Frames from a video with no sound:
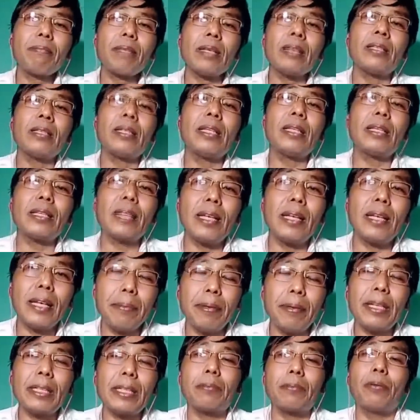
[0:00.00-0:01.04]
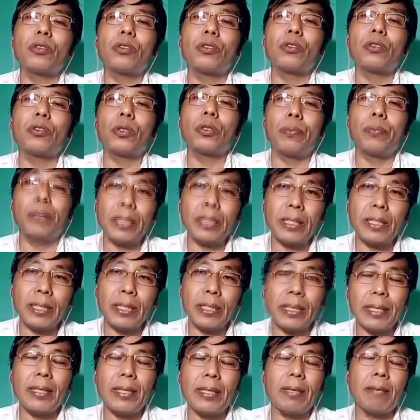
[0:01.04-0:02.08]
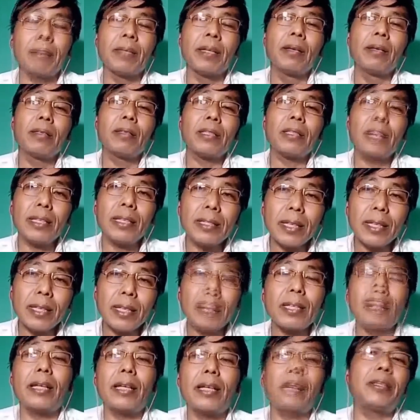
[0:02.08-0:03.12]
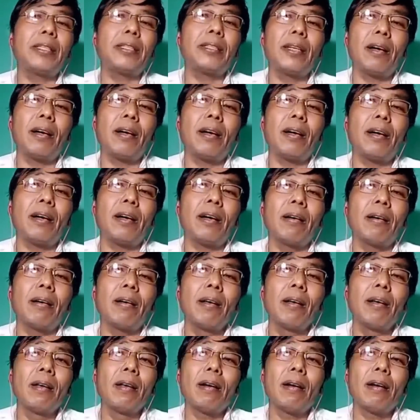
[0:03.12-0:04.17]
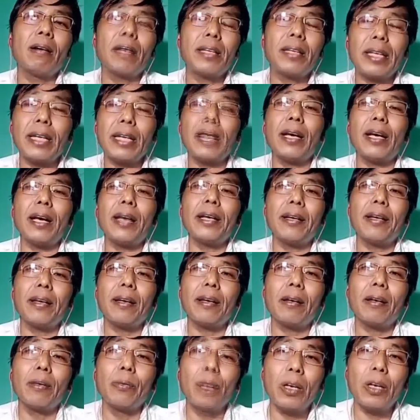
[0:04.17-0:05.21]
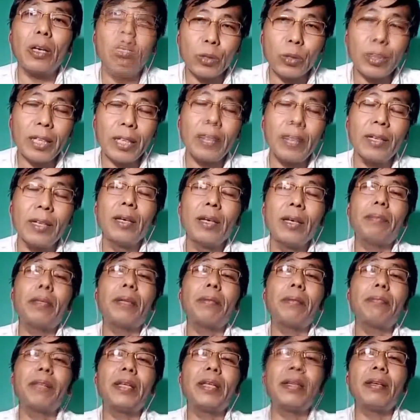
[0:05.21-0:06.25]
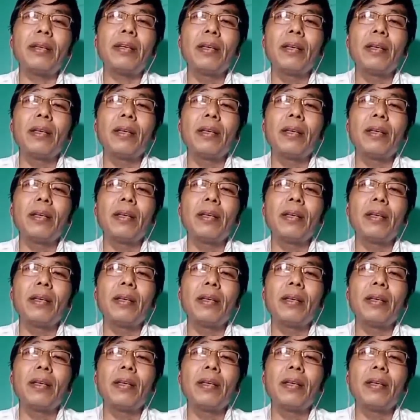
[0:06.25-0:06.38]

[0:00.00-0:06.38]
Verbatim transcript: step the labor responsibility the Gidi, Central the Labor Sina, here na Lumelogay, Madame the